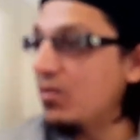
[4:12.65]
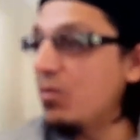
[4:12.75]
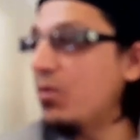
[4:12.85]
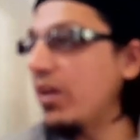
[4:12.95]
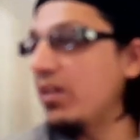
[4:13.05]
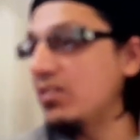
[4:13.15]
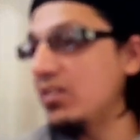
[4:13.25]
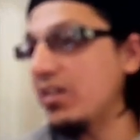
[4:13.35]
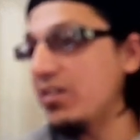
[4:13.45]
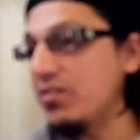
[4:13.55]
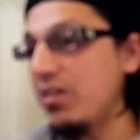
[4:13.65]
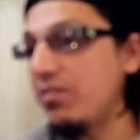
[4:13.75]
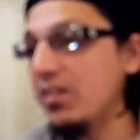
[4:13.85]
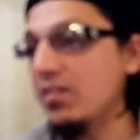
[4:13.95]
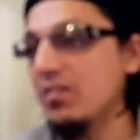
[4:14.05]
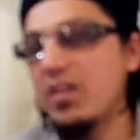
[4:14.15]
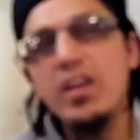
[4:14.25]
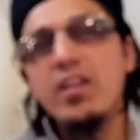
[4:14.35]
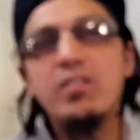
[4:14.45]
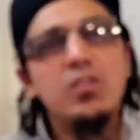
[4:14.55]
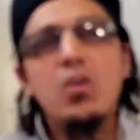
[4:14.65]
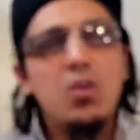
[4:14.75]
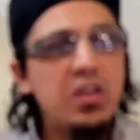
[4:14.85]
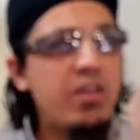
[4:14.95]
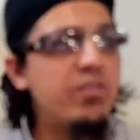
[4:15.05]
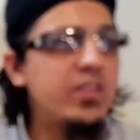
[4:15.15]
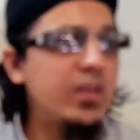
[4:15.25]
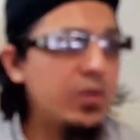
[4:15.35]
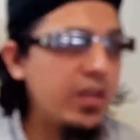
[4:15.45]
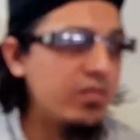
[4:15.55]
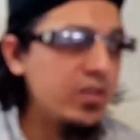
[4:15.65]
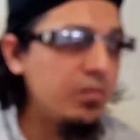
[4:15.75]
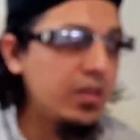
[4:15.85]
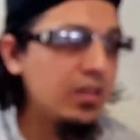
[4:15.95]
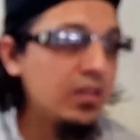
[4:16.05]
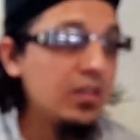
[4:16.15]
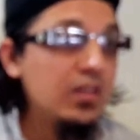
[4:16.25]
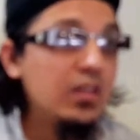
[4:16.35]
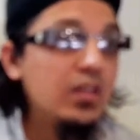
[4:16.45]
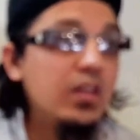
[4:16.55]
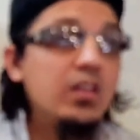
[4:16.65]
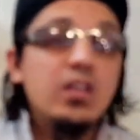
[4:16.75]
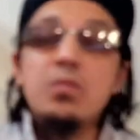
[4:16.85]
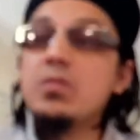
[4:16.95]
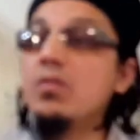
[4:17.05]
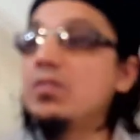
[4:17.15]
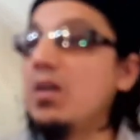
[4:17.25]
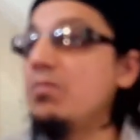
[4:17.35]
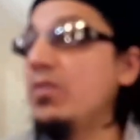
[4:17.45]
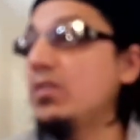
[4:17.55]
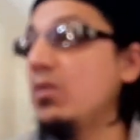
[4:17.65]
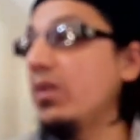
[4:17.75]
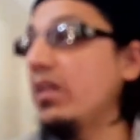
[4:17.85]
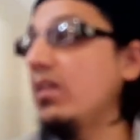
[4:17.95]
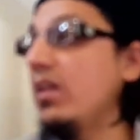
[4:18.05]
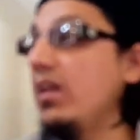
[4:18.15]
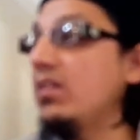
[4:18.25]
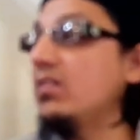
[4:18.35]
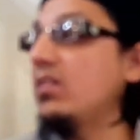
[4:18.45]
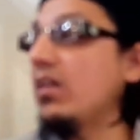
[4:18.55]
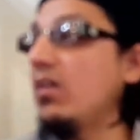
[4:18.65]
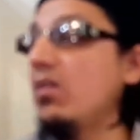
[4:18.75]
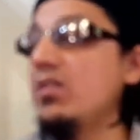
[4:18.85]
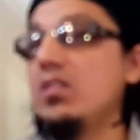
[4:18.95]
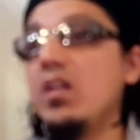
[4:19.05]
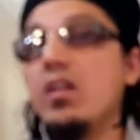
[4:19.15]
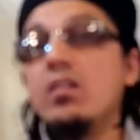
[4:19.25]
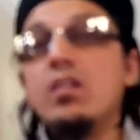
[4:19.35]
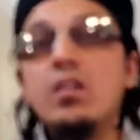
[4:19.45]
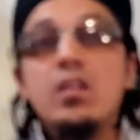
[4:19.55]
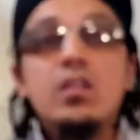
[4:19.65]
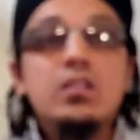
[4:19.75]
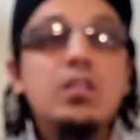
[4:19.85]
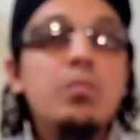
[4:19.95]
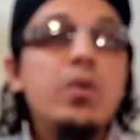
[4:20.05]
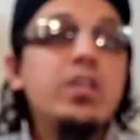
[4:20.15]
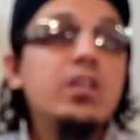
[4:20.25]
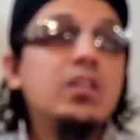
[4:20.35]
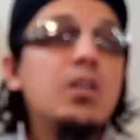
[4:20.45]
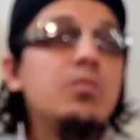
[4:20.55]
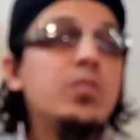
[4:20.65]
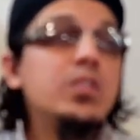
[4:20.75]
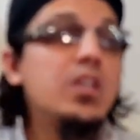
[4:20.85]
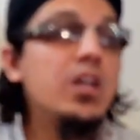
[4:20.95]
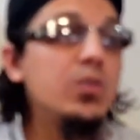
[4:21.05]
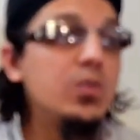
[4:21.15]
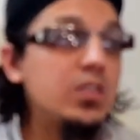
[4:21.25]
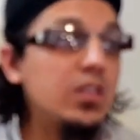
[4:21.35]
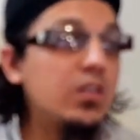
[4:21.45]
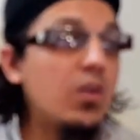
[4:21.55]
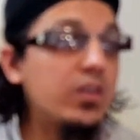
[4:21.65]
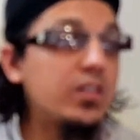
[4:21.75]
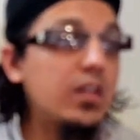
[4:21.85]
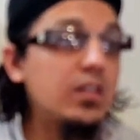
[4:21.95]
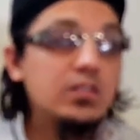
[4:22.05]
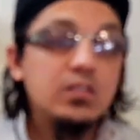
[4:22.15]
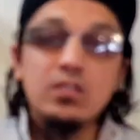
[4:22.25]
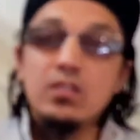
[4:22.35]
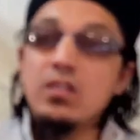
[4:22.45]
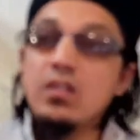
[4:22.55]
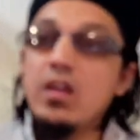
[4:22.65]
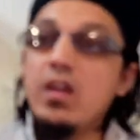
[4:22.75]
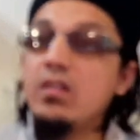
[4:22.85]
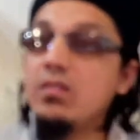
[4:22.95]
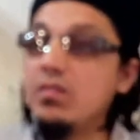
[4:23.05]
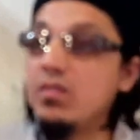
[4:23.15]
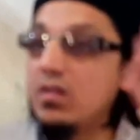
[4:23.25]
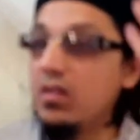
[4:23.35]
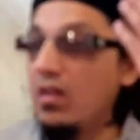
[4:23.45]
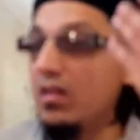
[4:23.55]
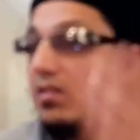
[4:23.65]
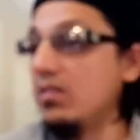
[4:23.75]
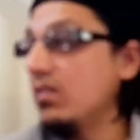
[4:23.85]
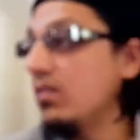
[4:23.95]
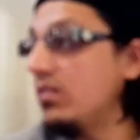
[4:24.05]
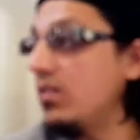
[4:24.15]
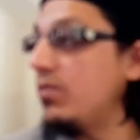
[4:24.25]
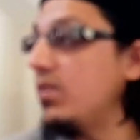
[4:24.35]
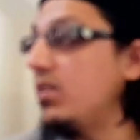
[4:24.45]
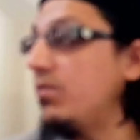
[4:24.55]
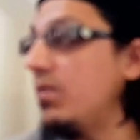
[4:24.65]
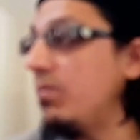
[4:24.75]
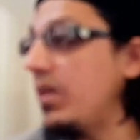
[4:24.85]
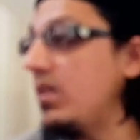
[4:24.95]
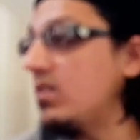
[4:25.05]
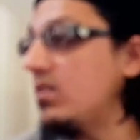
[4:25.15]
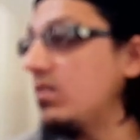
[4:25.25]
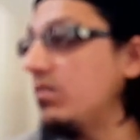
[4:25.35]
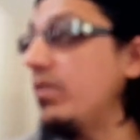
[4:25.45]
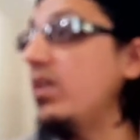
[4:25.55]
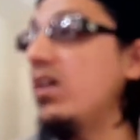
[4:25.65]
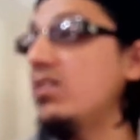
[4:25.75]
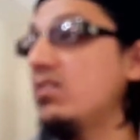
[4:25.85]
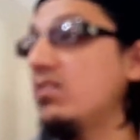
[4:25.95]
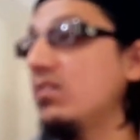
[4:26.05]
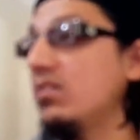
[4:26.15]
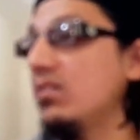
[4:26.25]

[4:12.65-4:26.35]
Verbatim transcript: No more getting stuck in traffic. And all, everything, whatever you mean. In terms of comforts, look at the latest technology and the modern comforts they are using in hotels and uh, different, different places, villas.